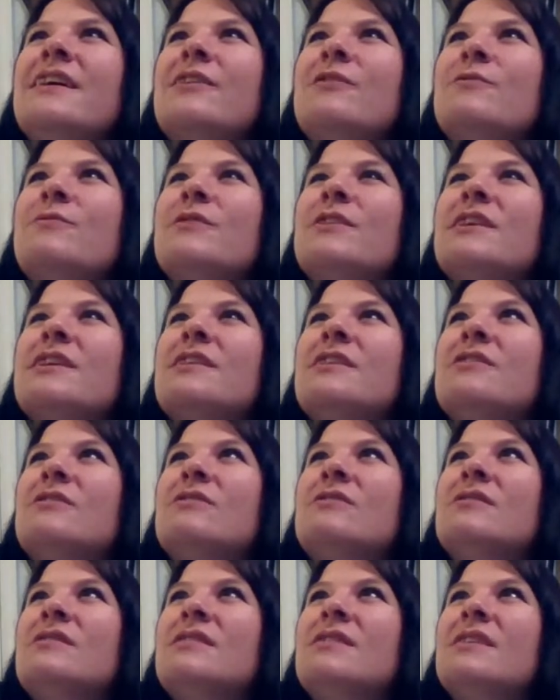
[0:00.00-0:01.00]
I don't freaking
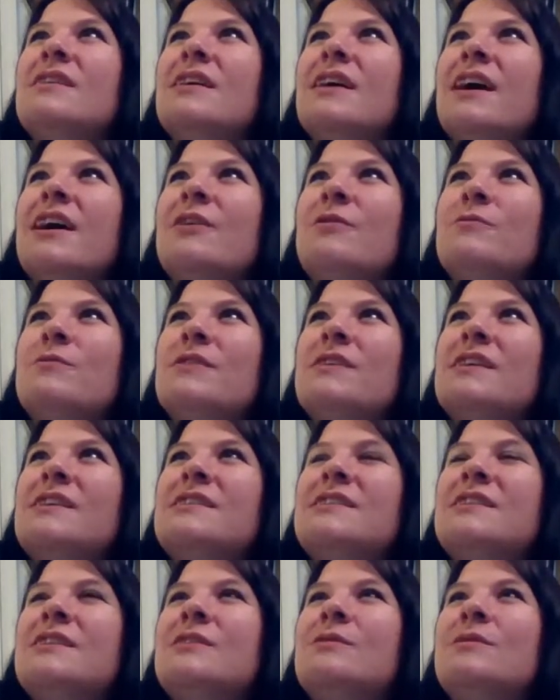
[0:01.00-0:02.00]
know. I don't feel
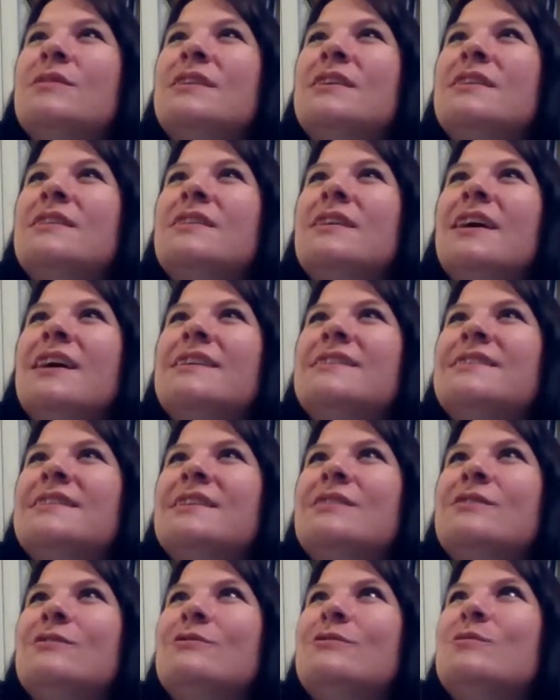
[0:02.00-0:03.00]
like dealing with it. I
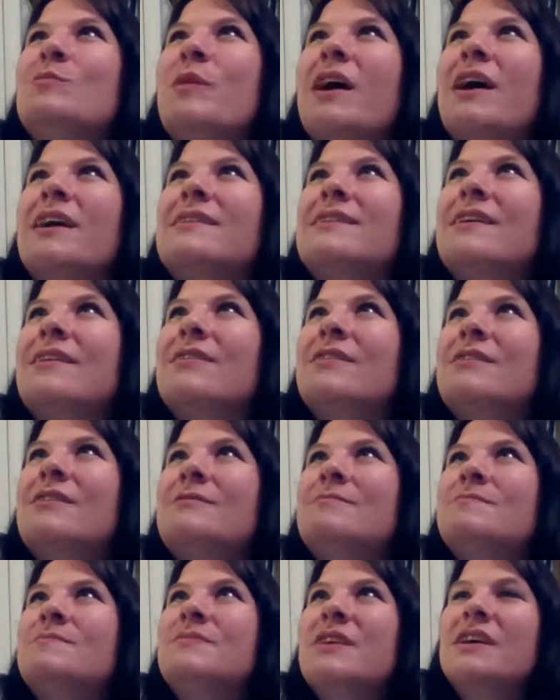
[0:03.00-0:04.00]
see a loose back down
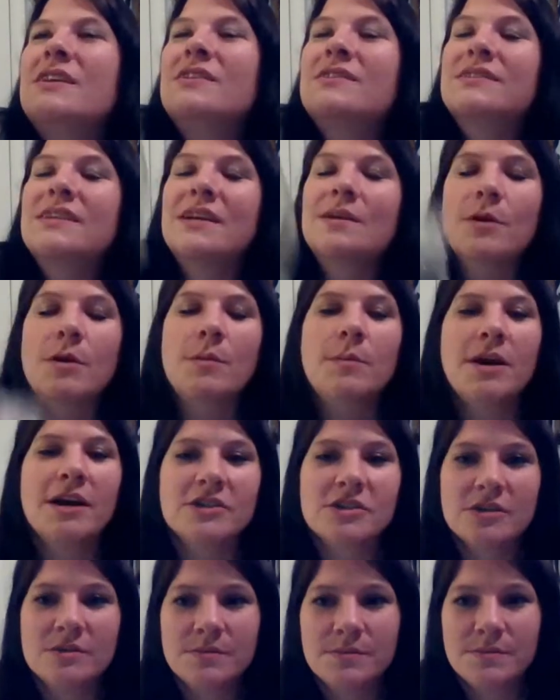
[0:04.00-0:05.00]
there. That looks like it might
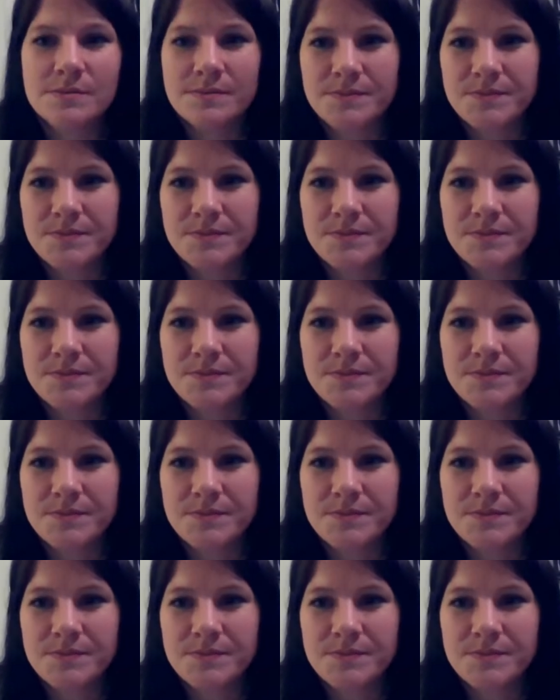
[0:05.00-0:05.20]
match.